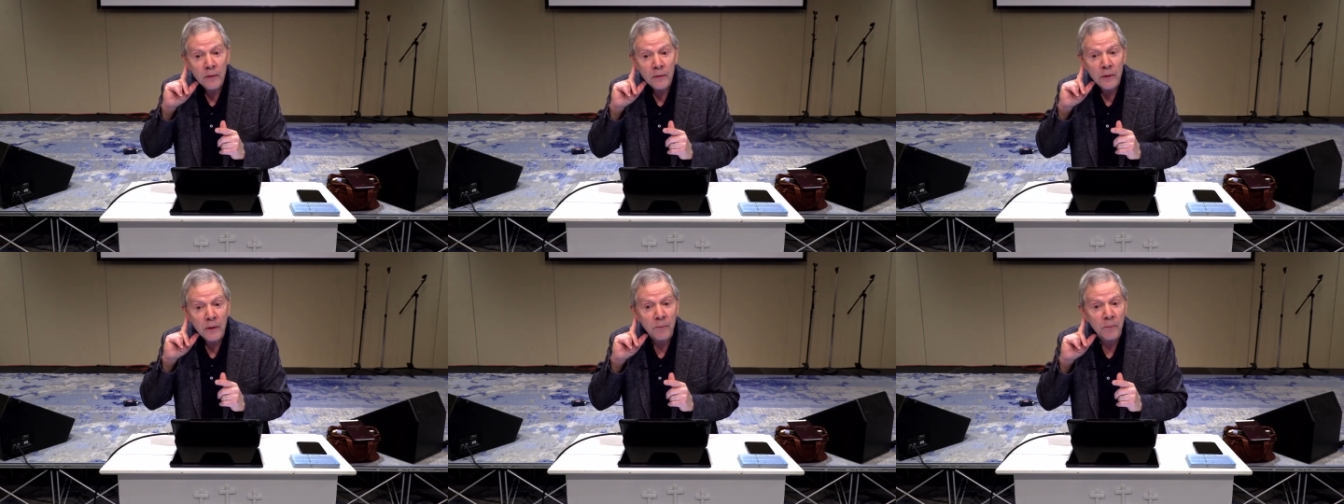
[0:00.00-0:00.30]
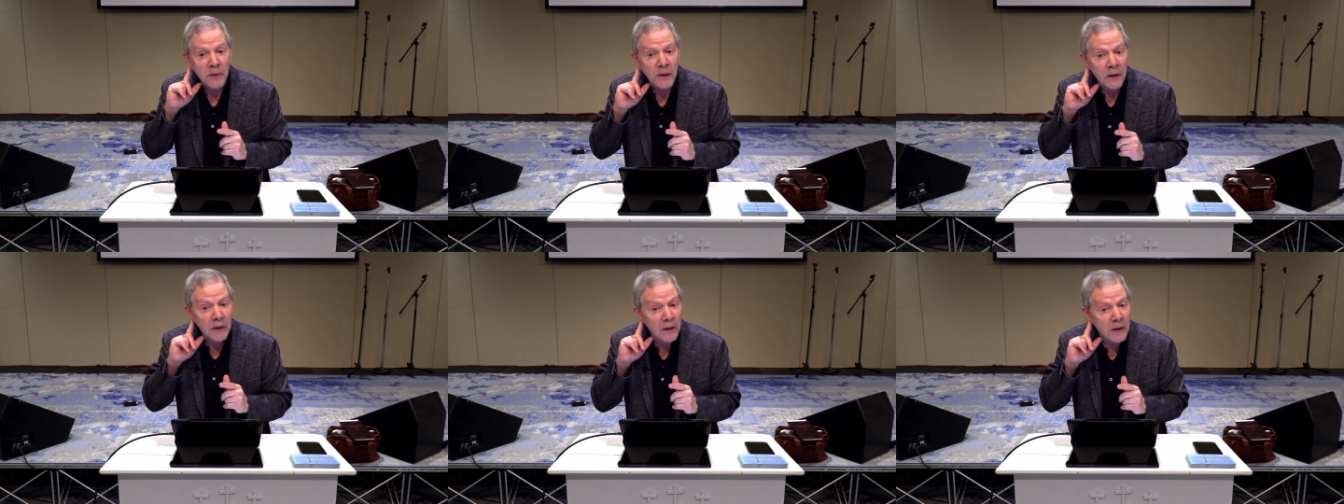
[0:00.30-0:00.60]
to
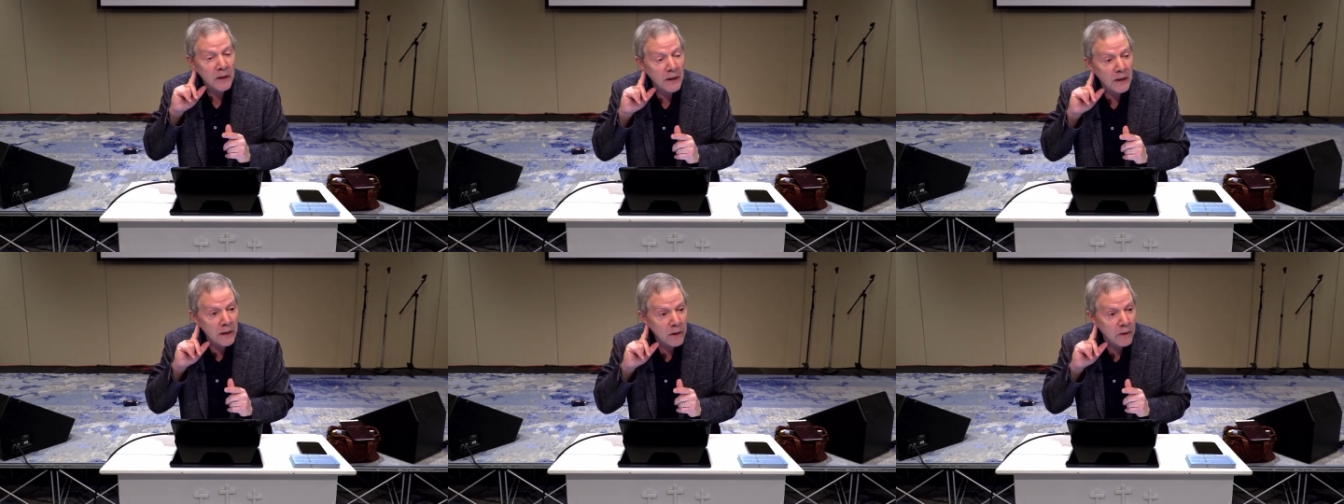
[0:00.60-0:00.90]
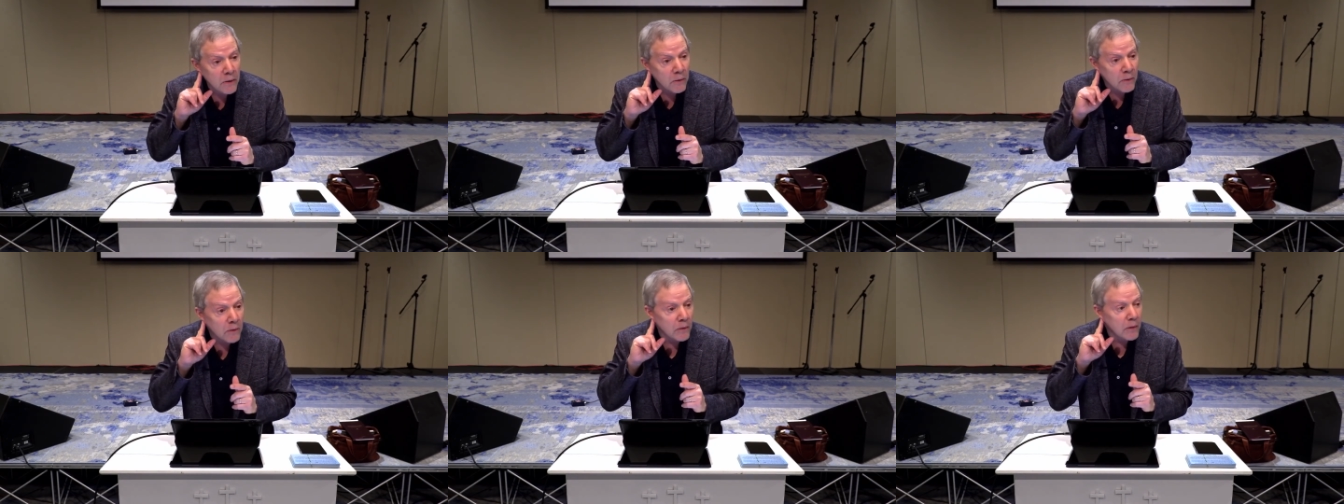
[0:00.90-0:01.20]
be
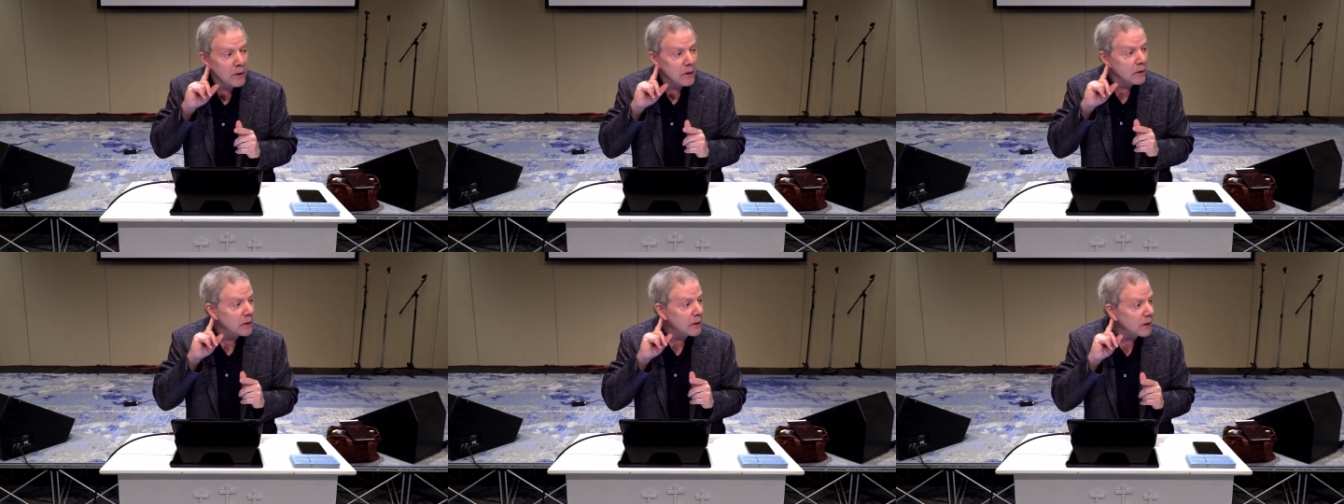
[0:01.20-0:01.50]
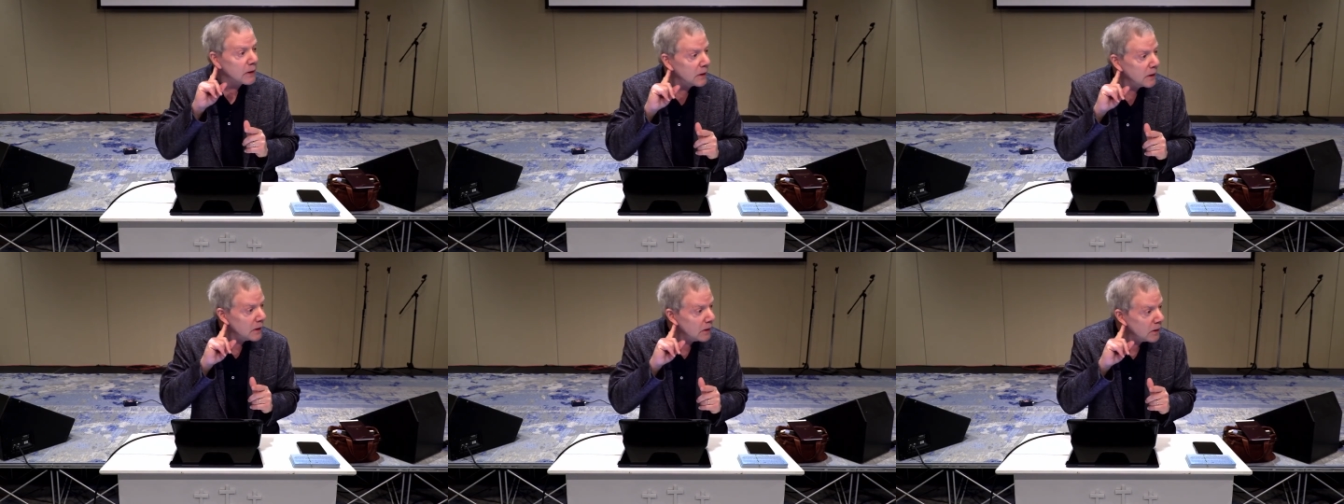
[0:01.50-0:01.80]
eager
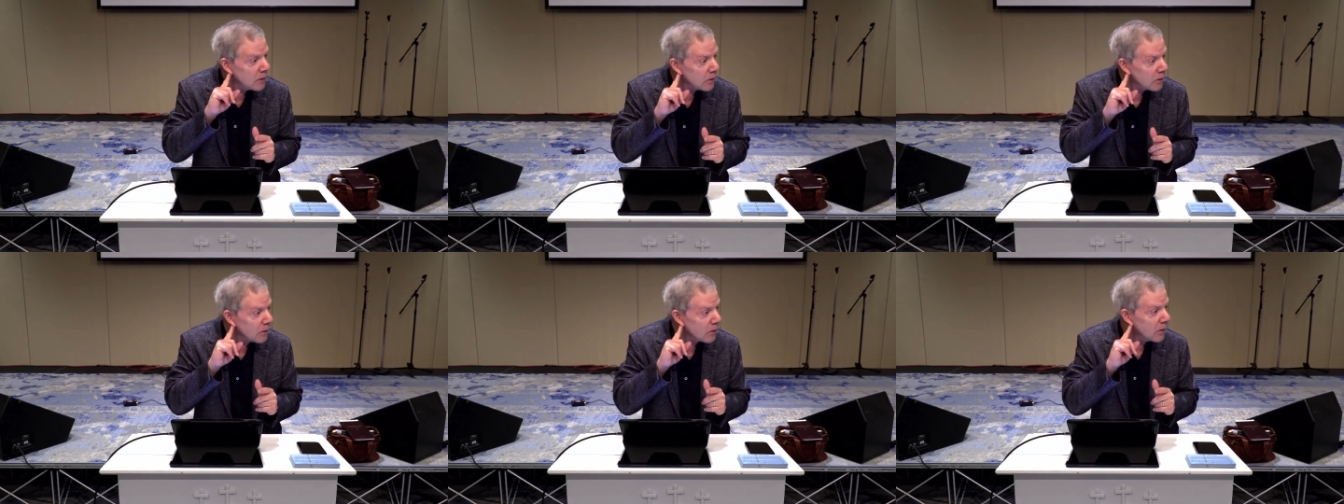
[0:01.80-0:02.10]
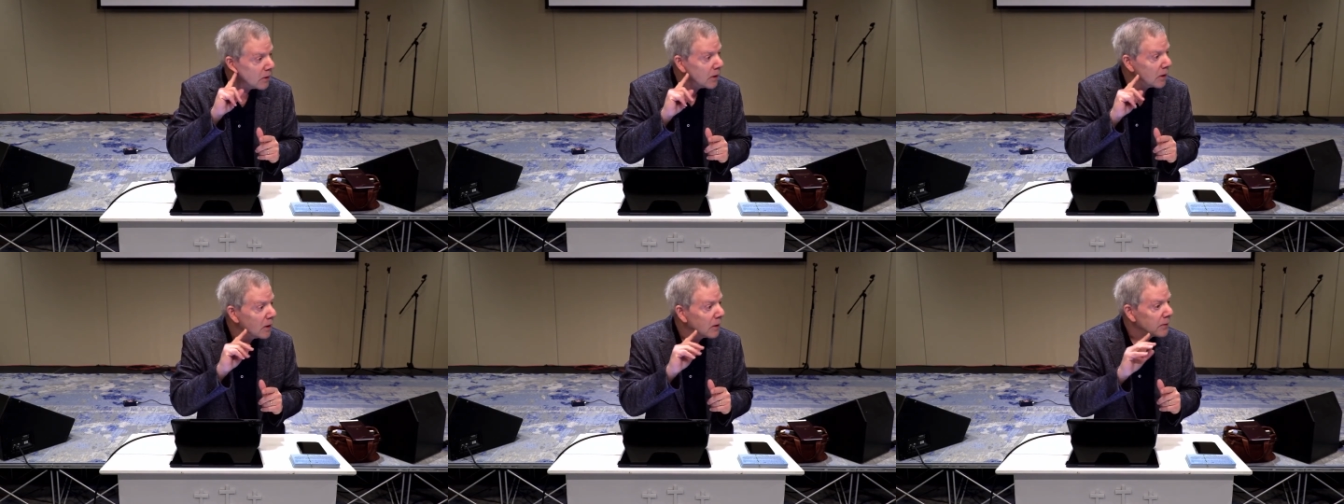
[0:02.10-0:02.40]
to
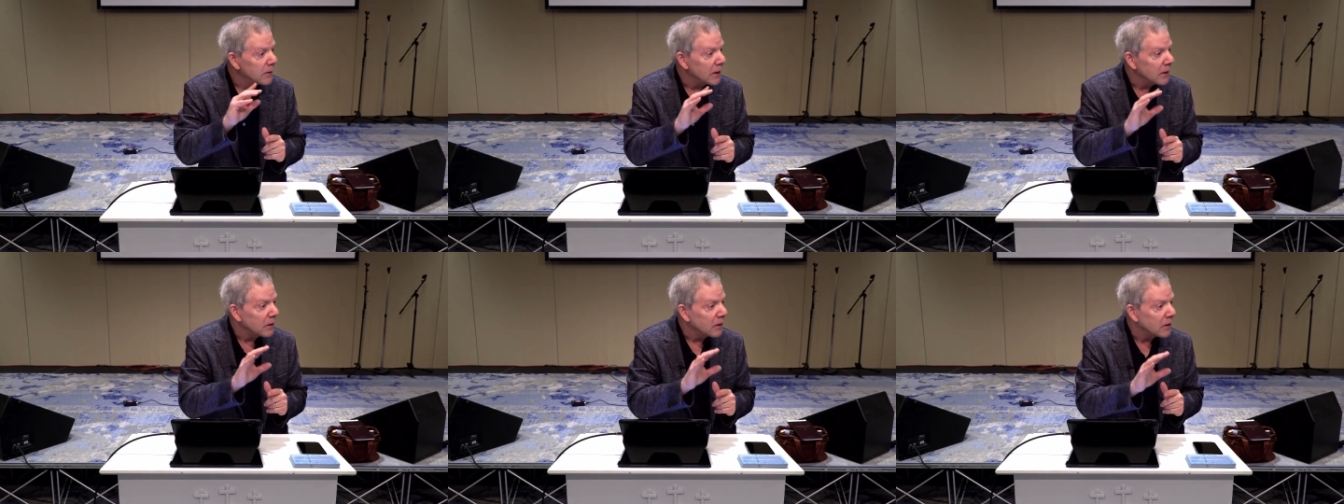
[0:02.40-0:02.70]
hear that